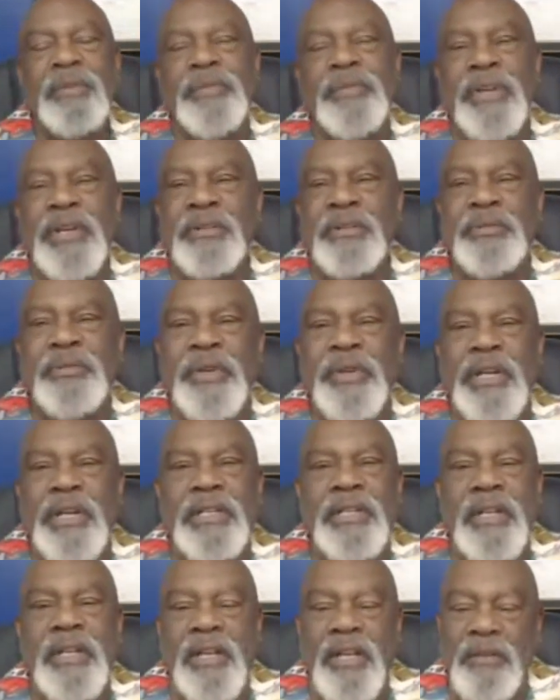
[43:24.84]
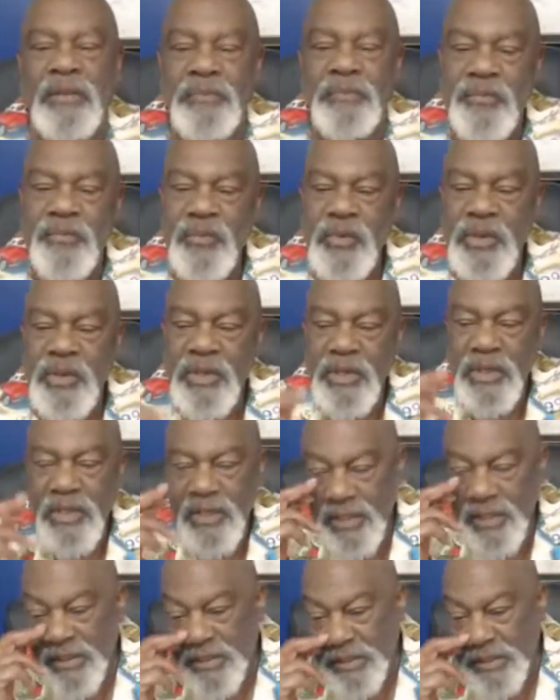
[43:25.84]
So otherwise, when the person
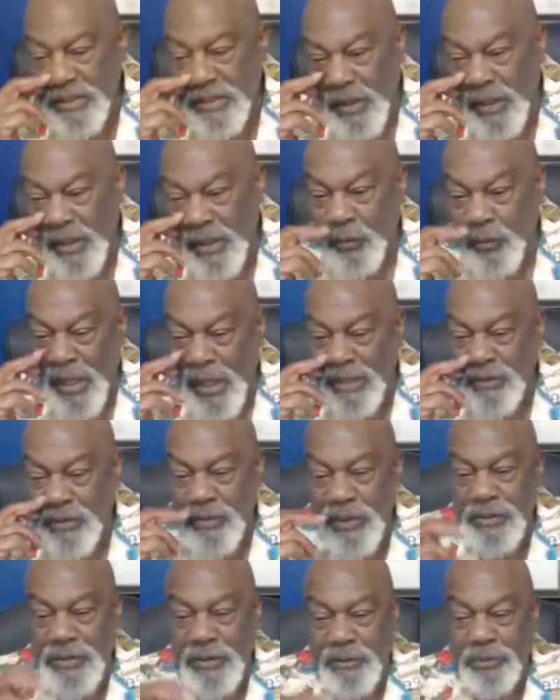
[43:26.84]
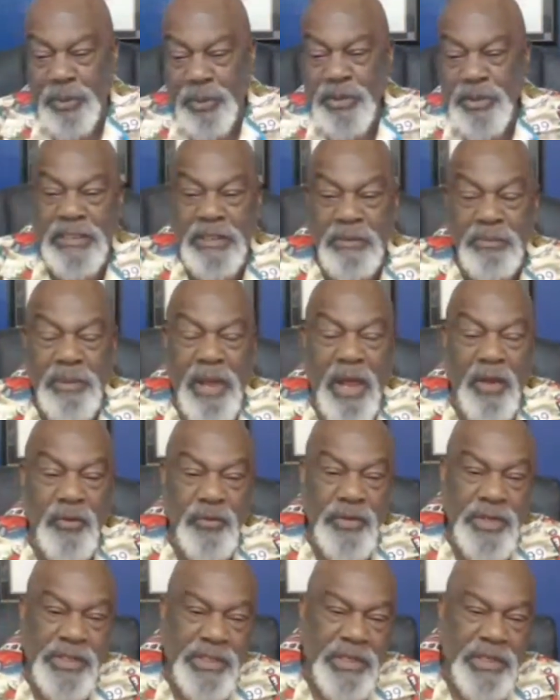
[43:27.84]
that asked about rejection earlier,
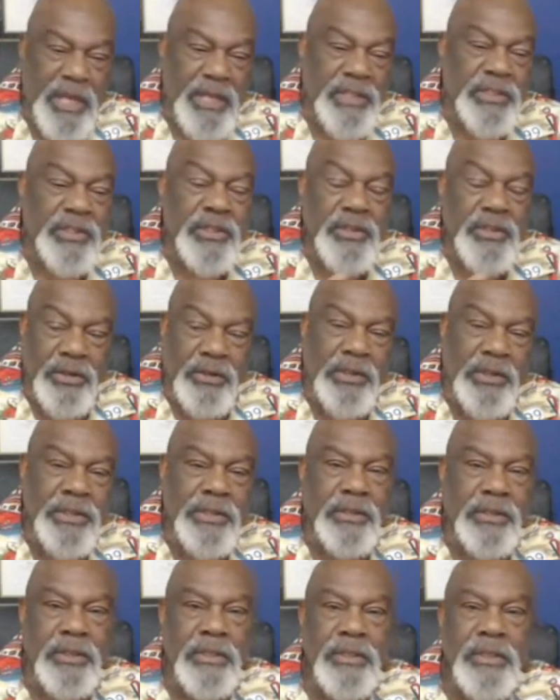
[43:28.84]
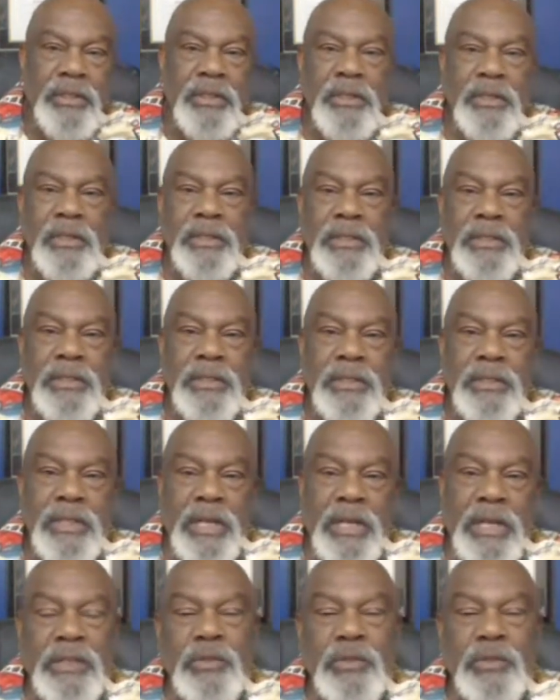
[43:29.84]
that's why you want to get
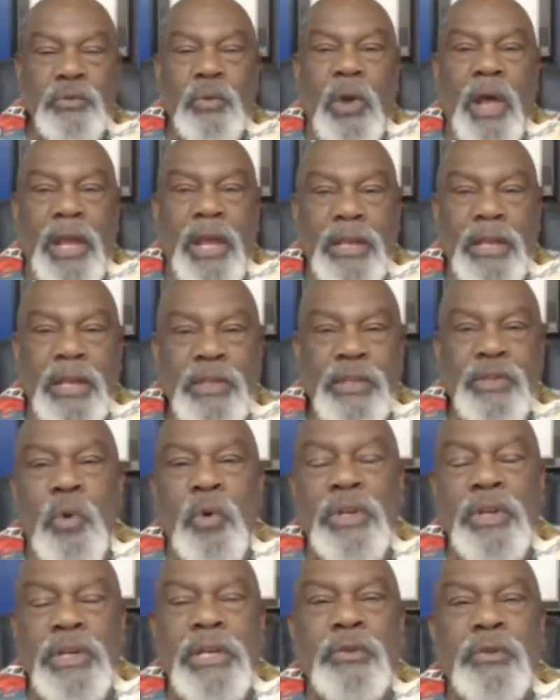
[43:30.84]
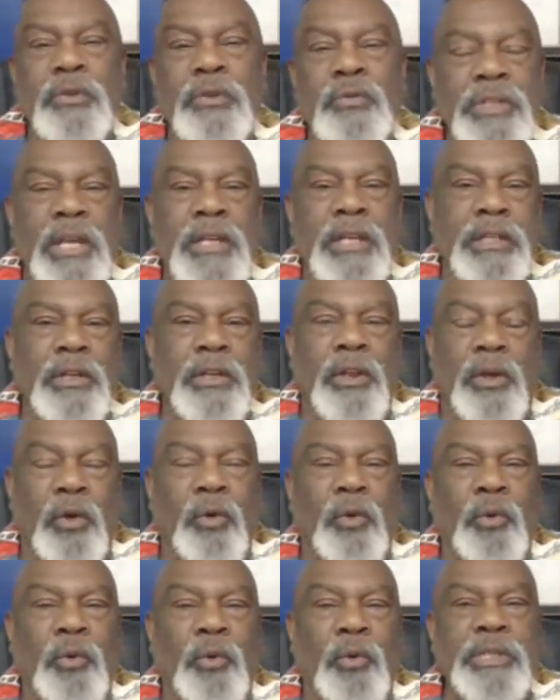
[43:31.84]
rejected a whole bunch of times. So you
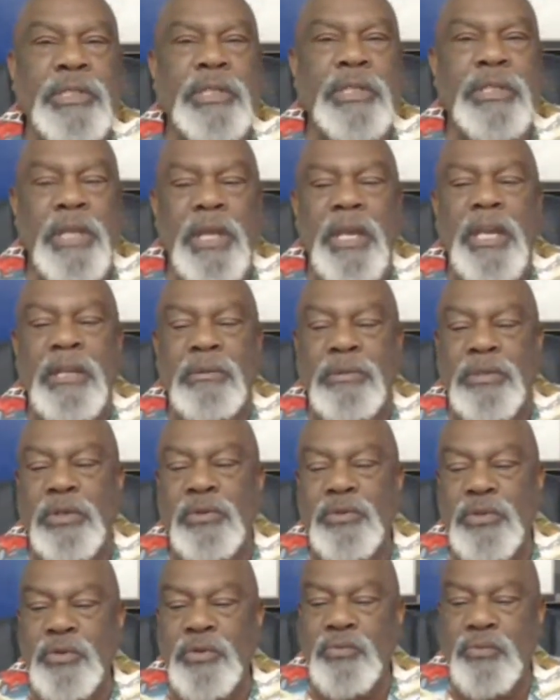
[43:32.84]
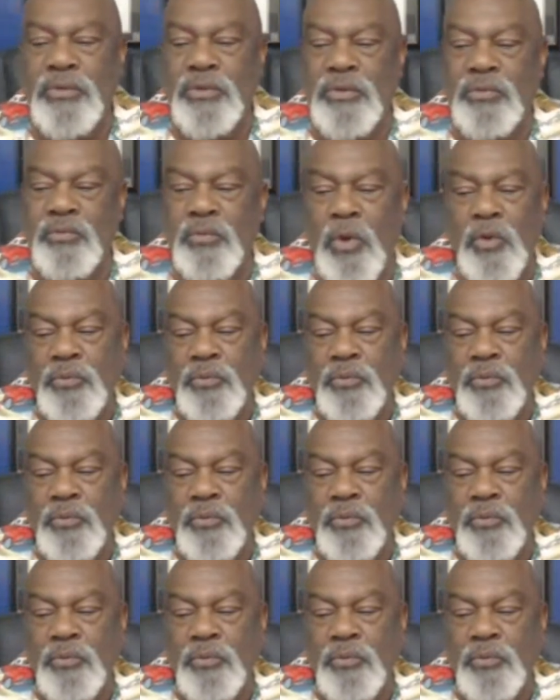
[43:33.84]
won't be tripping on the bitch you like.